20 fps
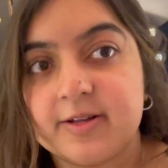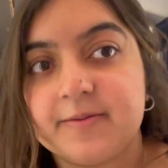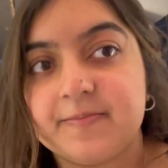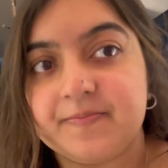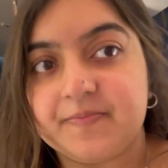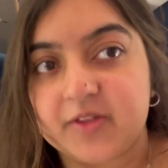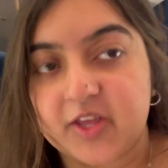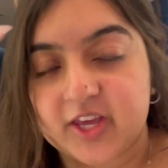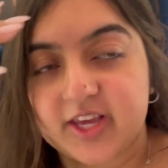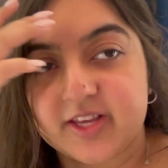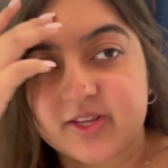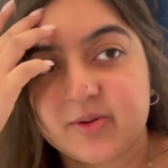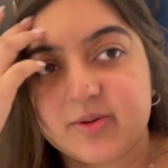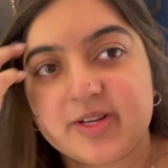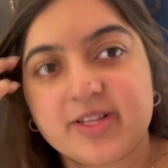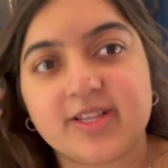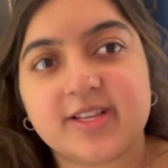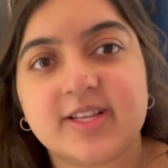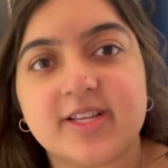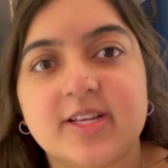Okay, so we're
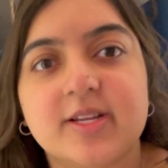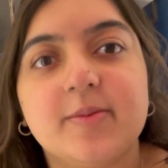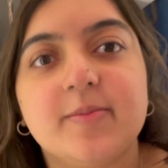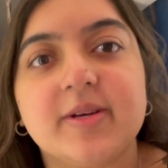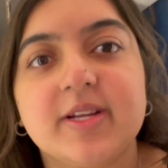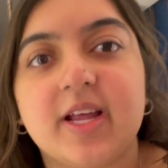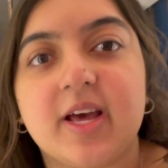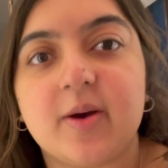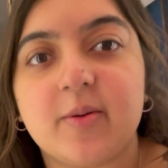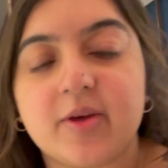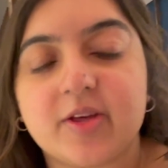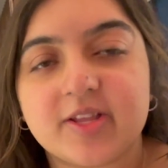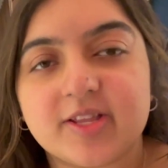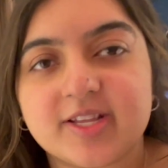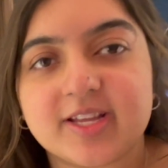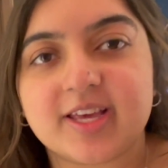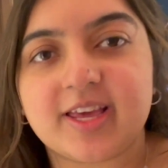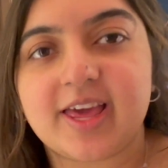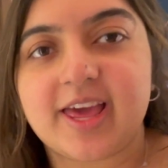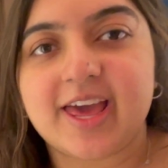at the cinema now. We got
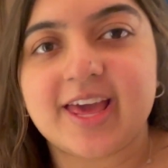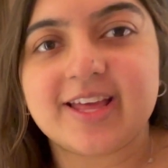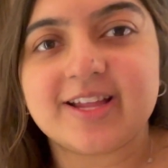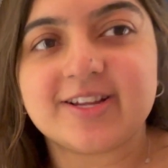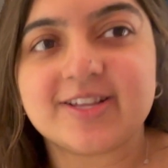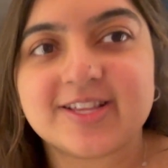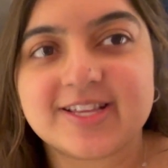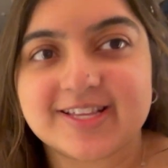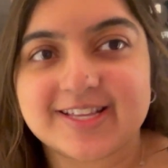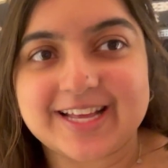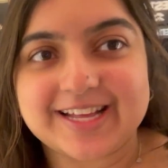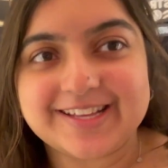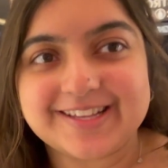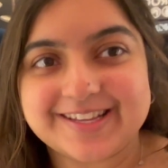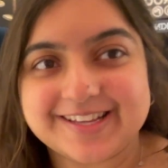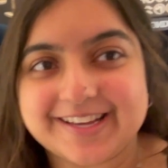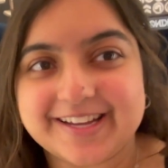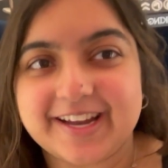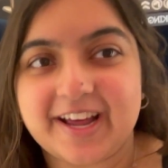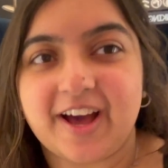to, hey, but there's
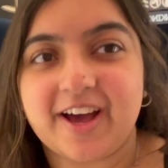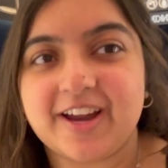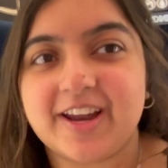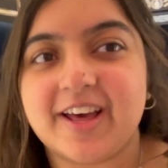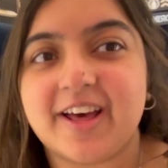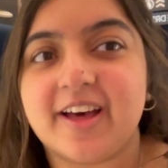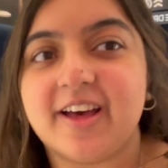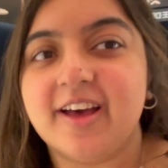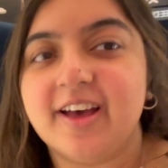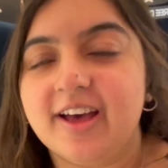Elsa and Anna.